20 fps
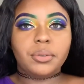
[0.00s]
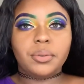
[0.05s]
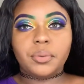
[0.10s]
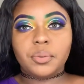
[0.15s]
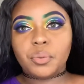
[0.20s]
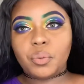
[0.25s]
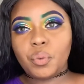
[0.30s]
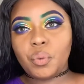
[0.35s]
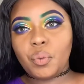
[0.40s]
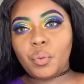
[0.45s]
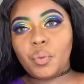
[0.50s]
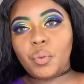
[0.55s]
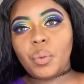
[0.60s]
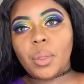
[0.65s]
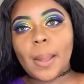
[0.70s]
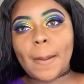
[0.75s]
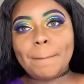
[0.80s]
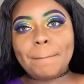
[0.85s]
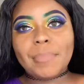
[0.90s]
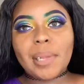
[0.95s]
Now the
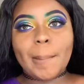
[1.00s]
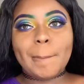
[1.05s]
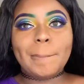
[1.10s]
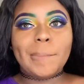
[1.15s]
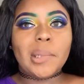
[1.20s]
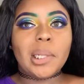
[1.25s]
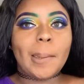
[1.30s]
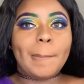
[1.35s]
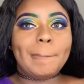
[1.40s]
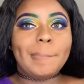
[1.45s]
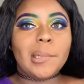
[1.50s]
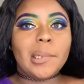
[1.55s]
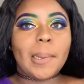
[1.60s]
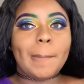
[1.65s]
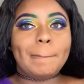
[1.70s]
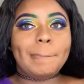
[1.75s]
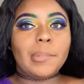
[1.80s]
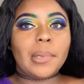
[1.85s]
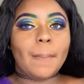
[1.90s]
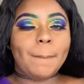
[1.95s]
lipstick is everything,
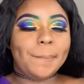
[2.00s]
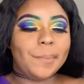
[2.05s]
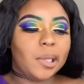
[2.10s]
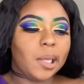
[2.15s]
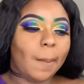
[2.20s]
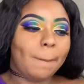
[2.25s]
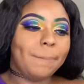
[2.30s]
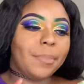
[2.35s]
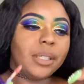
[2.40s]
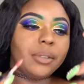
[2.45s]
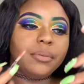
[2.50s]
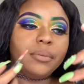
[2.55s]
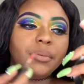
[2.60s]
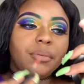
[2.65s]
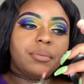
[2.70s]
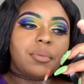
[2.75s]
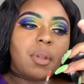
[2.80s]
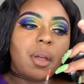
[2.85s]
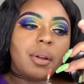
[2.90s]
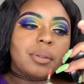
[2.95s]
but the
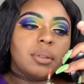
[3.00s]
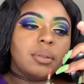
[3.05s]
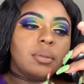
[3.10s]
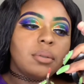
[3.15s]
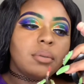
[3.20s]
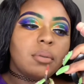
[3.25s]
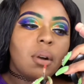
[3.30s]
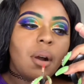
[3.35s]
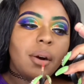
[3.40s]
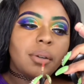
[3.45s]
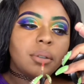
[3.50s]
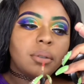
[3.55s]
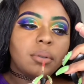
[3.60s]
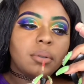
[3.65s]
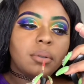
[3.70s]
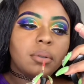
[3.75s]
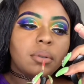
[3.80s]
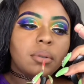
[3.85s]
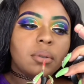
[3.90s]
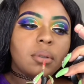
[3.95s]
gloss or
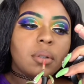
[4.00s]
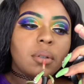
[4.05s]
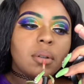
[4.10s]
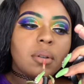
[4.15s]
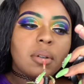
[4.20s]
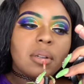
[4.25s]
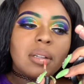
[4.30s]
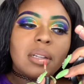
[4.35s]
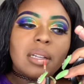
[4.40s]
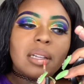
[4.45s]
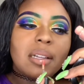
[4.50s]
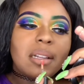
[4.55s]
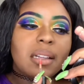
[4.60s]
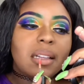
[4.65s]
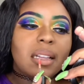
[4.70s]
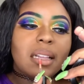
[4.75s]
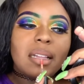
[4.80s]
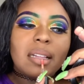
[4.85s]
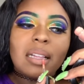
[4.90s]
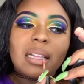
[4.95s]
lip
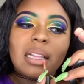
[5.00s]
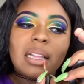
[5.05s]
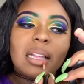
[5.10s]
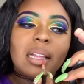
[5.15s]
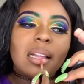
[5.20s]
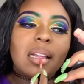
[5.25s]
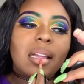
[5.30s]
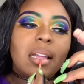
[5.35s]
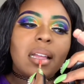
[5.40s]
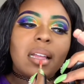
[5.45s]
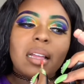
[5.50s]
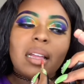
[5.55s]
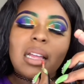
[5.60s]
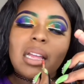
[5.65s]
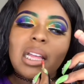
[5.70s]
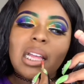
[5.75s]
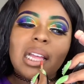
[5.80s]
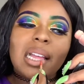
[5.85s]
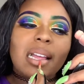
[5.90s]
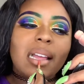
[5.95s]
stainer or whatnot,
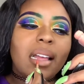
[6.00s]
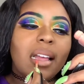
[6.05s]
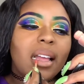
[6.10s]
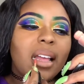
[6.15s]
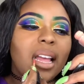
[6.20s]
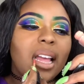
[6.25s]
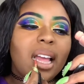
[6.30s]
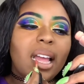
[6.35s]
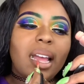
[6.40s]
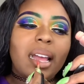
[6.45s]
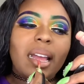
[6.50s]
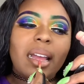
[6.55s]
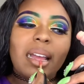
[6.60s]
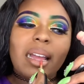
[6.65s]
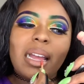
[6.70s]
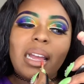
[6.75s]
it's not all that.